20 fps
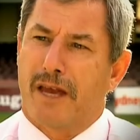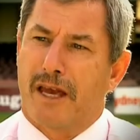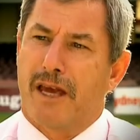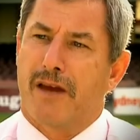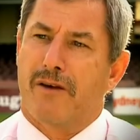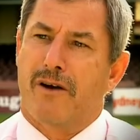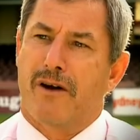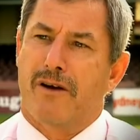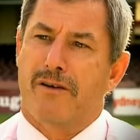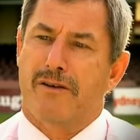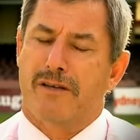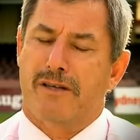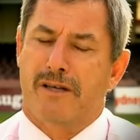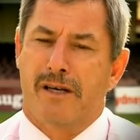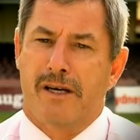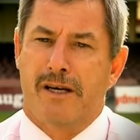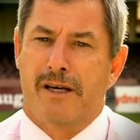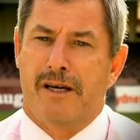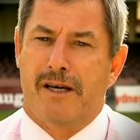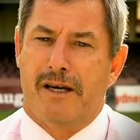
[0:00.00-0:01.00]
heroes.
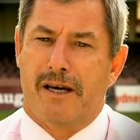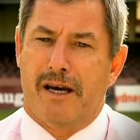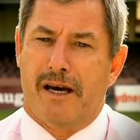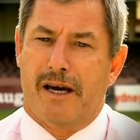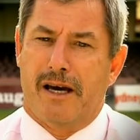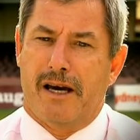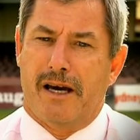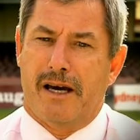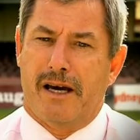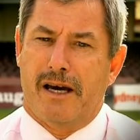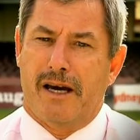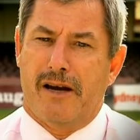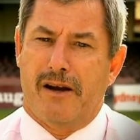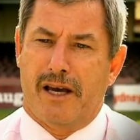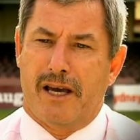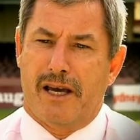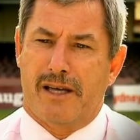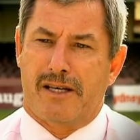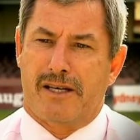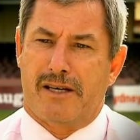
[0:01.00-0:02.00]
Uh, and
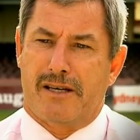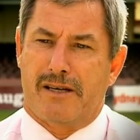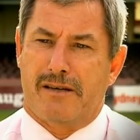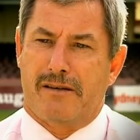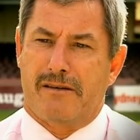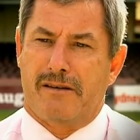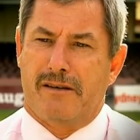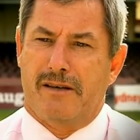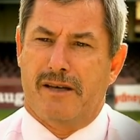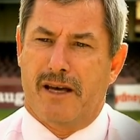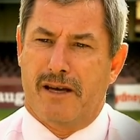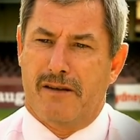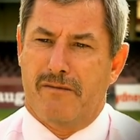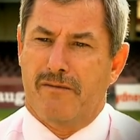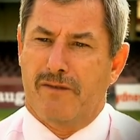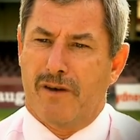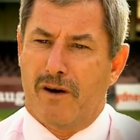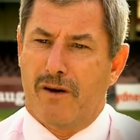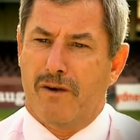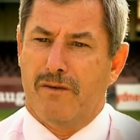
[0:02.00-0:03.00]
I guess you get
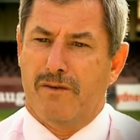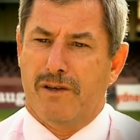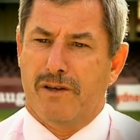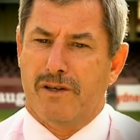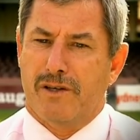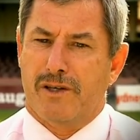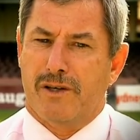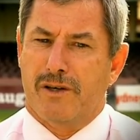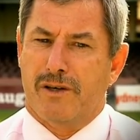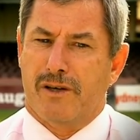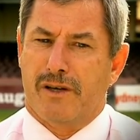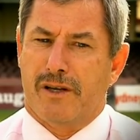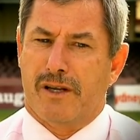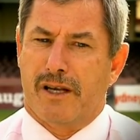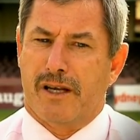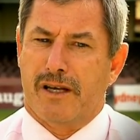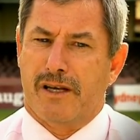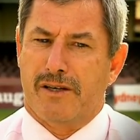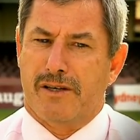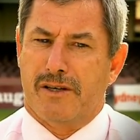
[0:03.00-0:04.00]
involved in certain
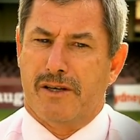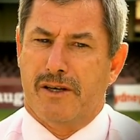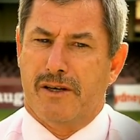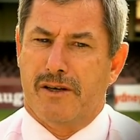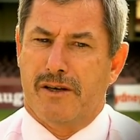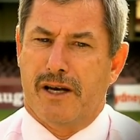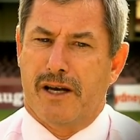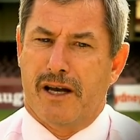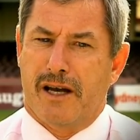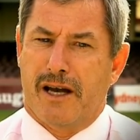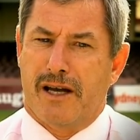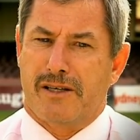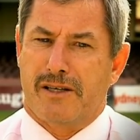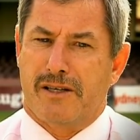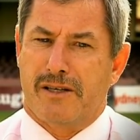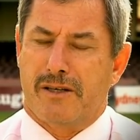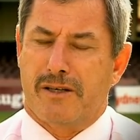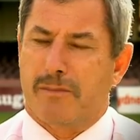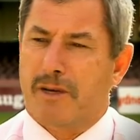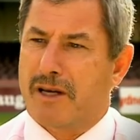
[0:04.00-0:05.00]
things. You, you, get
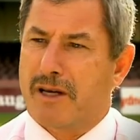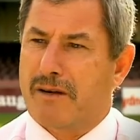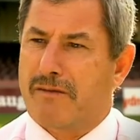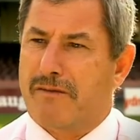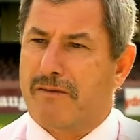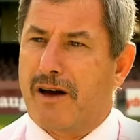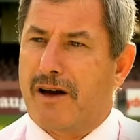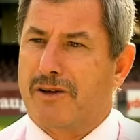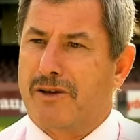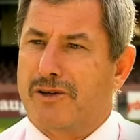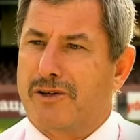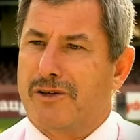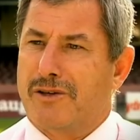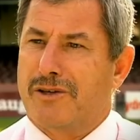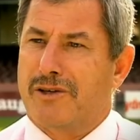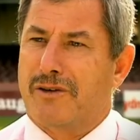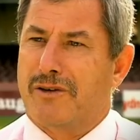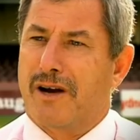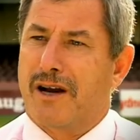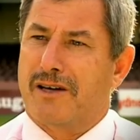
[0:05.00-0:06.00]
asked to speak at
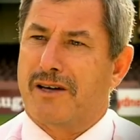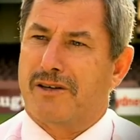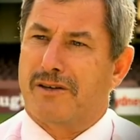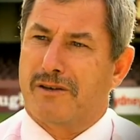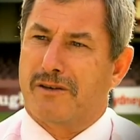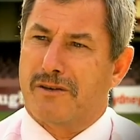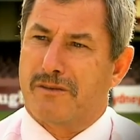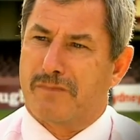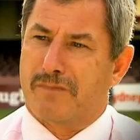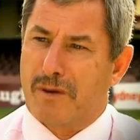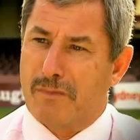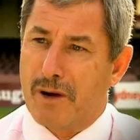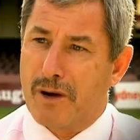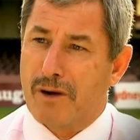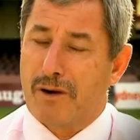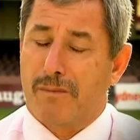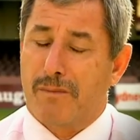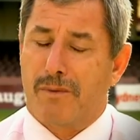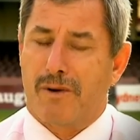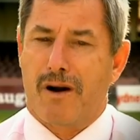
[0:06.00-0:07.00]
functions, you're asked to
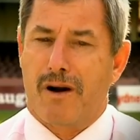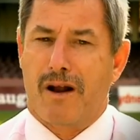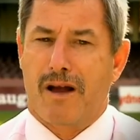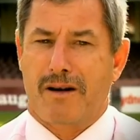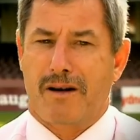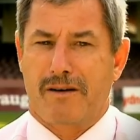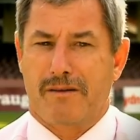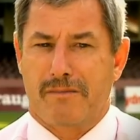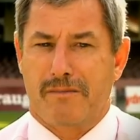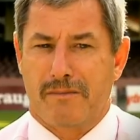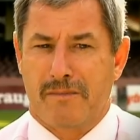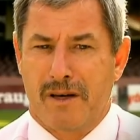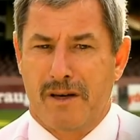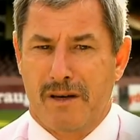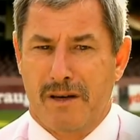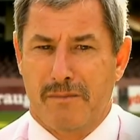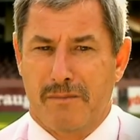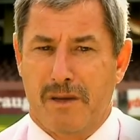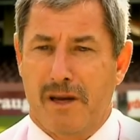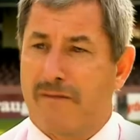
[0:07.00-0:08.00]
promote a product and
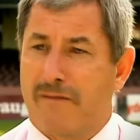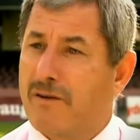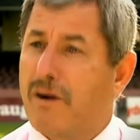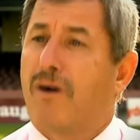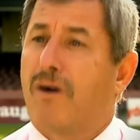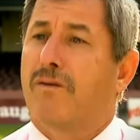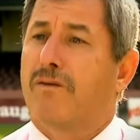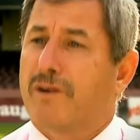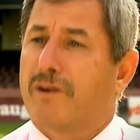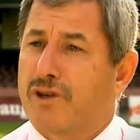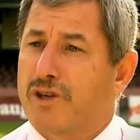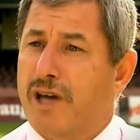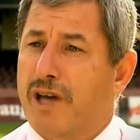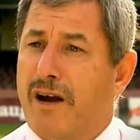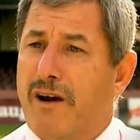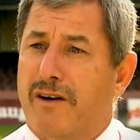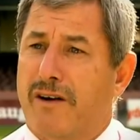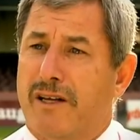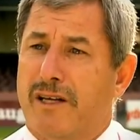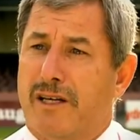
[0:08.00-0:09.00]
be involved in
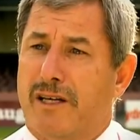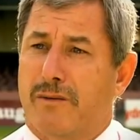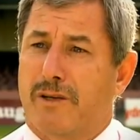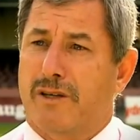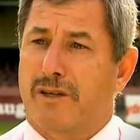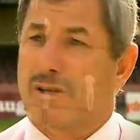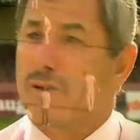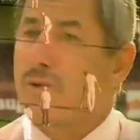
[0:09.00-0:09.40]
charities, which is